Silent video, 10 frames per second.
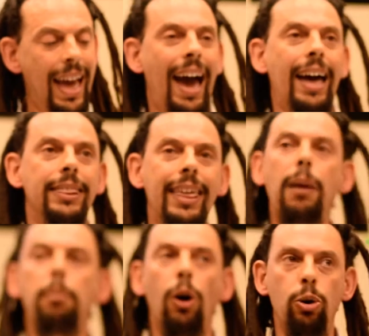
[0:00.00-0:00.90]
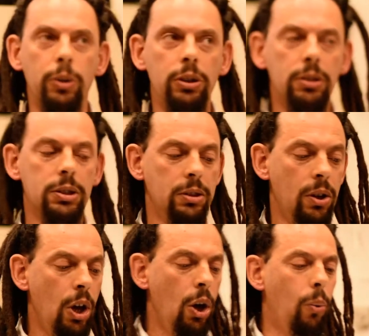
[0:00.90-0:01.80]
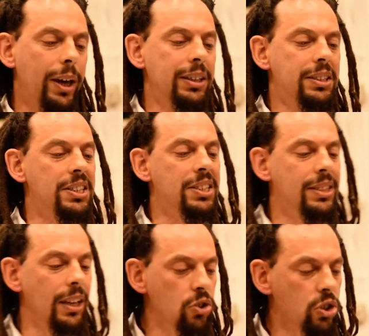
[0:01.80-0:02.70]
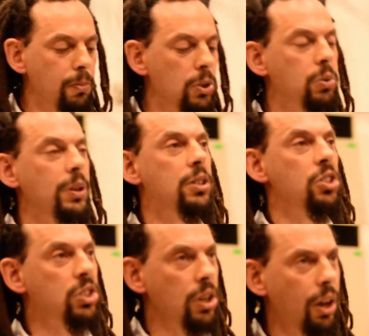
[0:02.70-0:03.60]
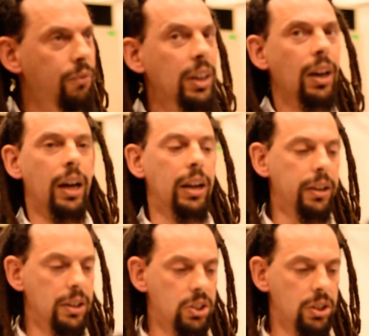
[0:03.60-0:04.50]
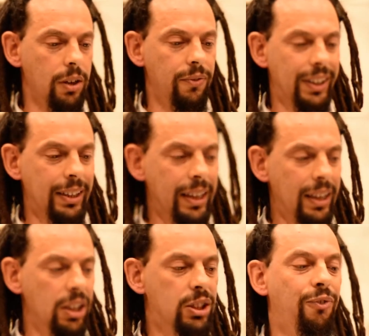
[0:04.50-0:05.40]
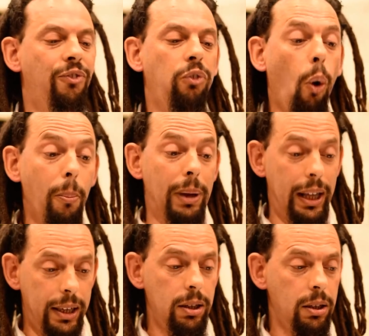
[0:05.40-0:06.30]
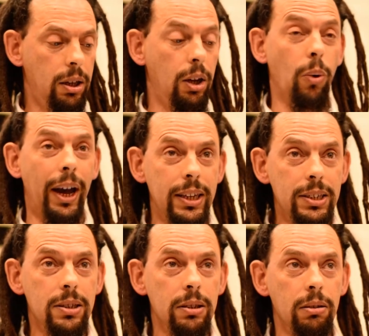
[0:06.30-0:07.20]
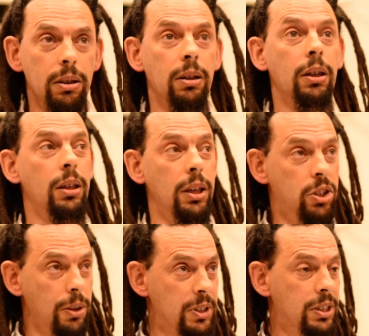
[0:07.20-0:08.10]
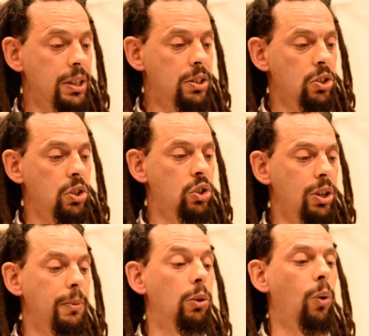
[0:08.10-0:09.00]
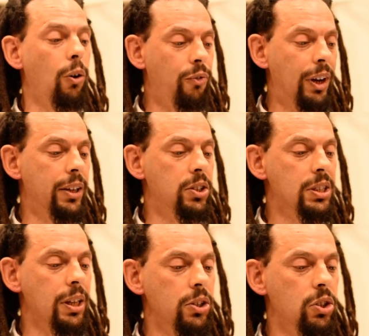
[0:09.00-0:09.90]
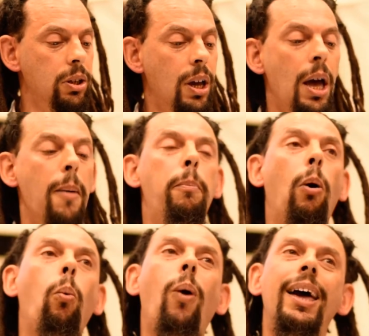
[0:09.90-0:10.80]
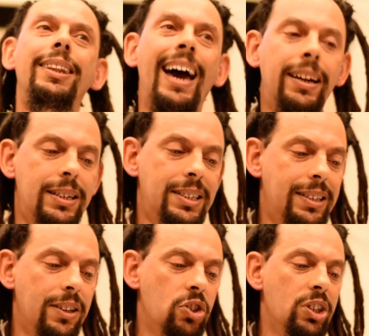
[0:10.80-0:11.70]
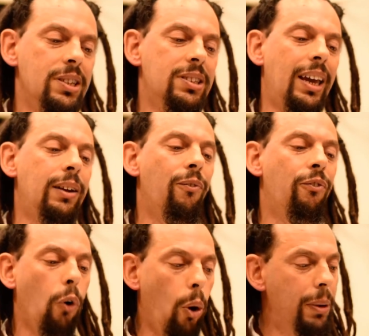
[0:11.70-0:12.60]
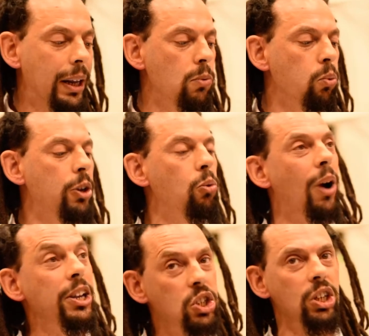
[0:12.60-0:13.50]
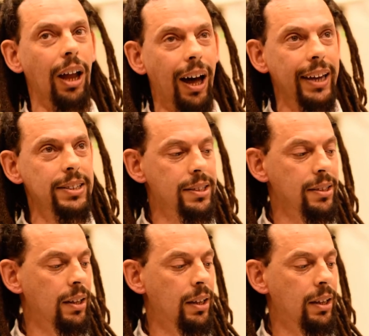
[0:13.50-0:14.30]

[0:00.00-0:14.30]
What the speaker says: at that moment where the distinction between deserving and undeserving is formally erased in terms of citizenship and welfare legislation, but where that distinction is informally re-racialized